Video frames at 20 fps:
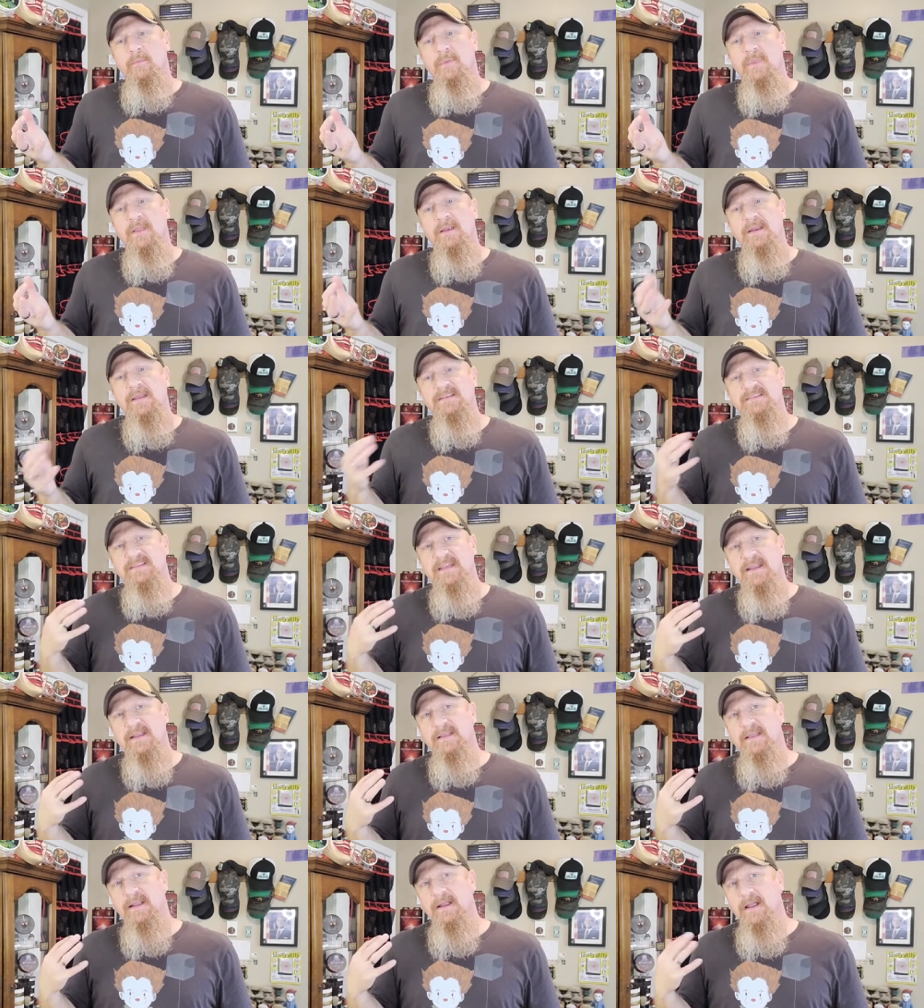But then he's
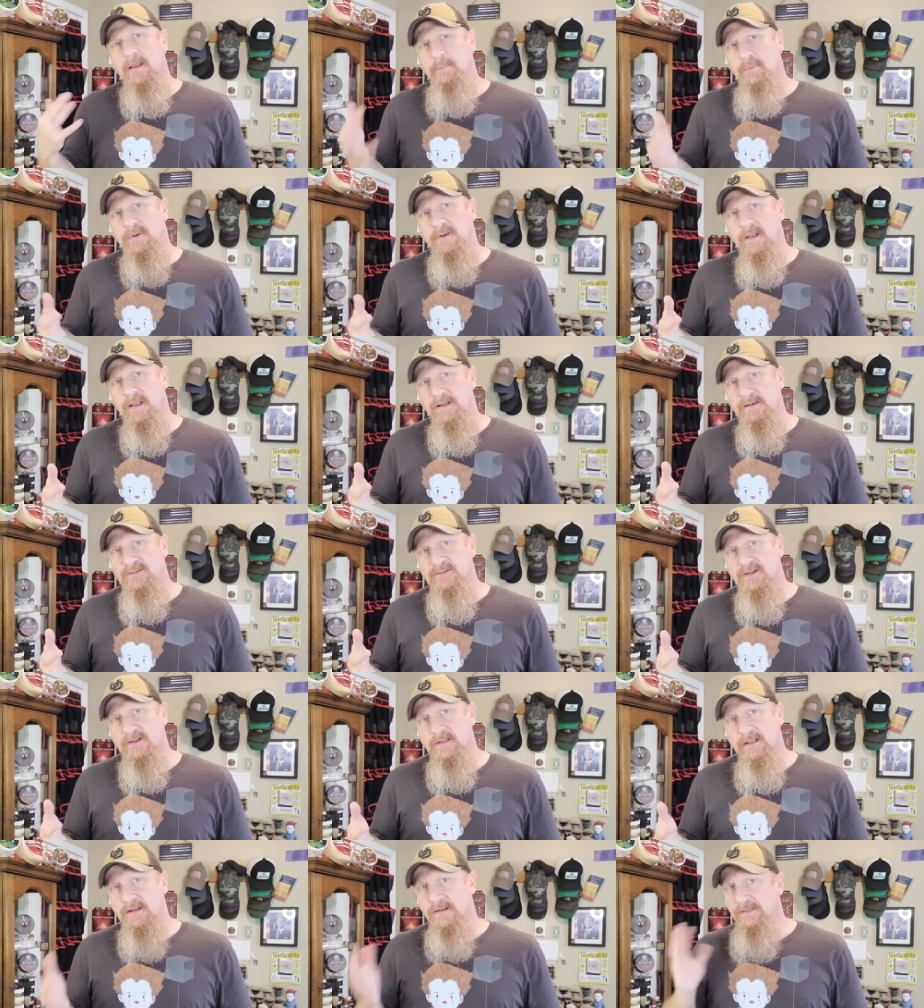taken that up a
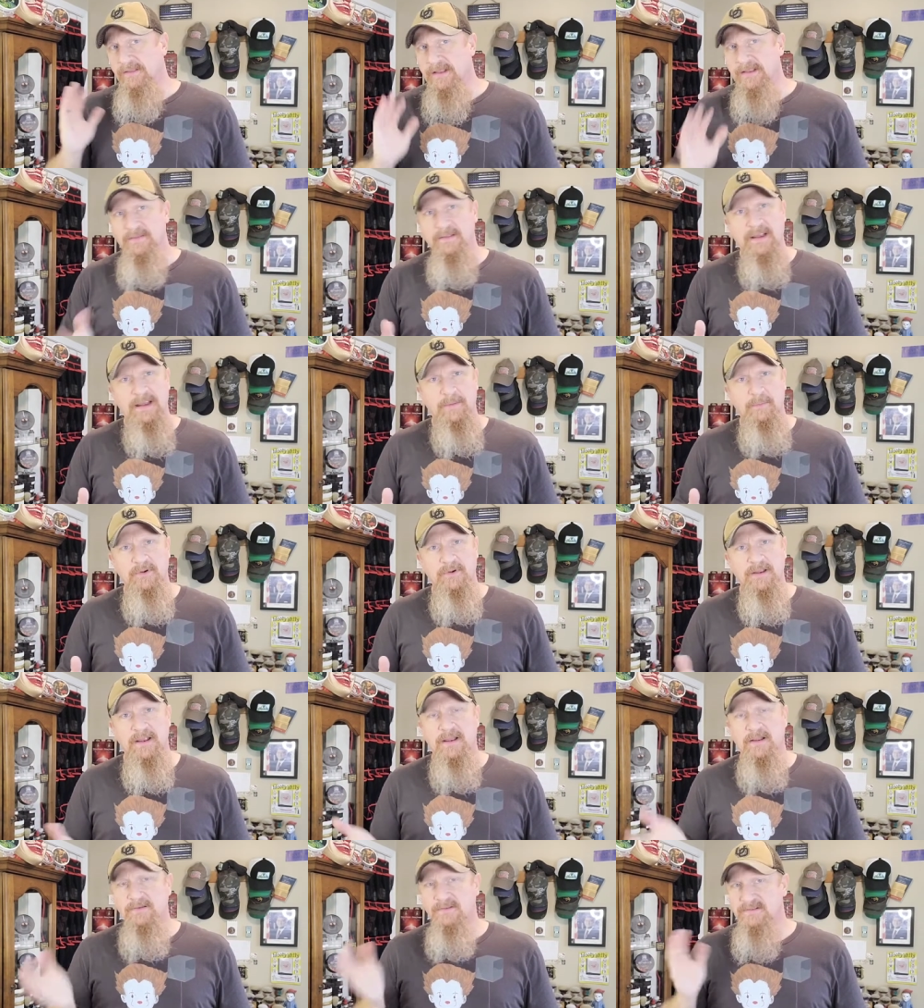notch, like laid the hammer
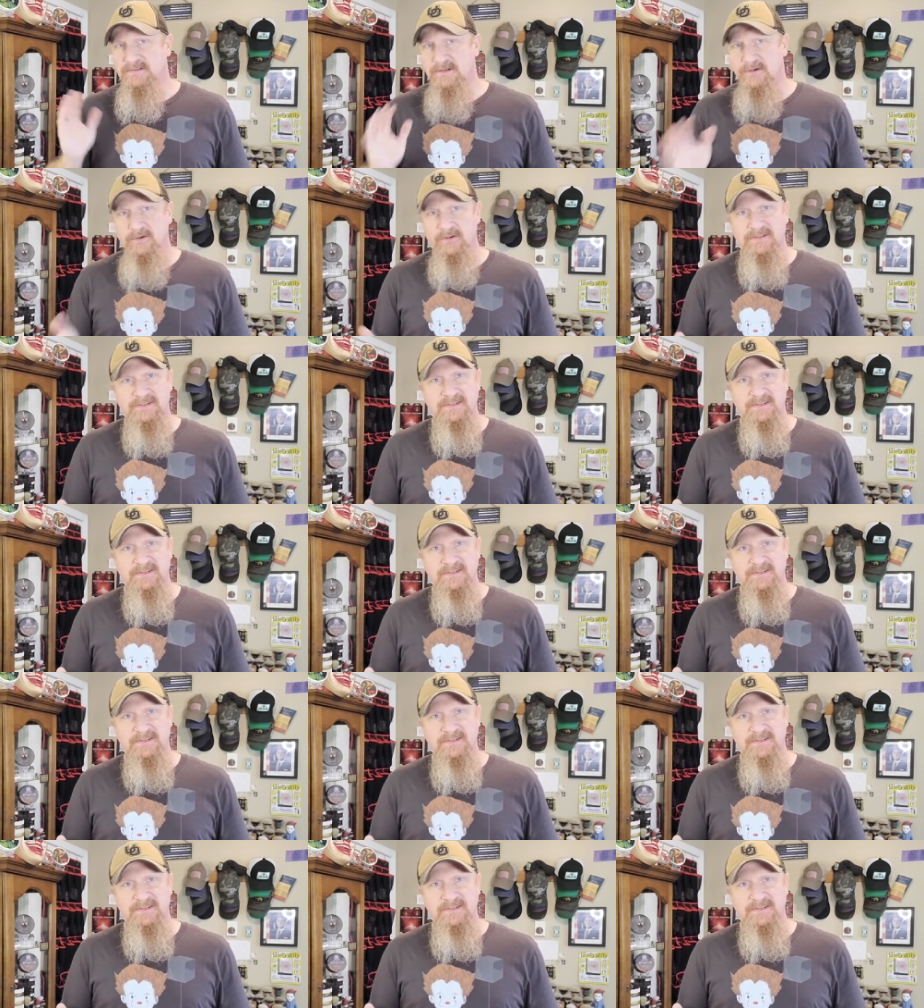down zero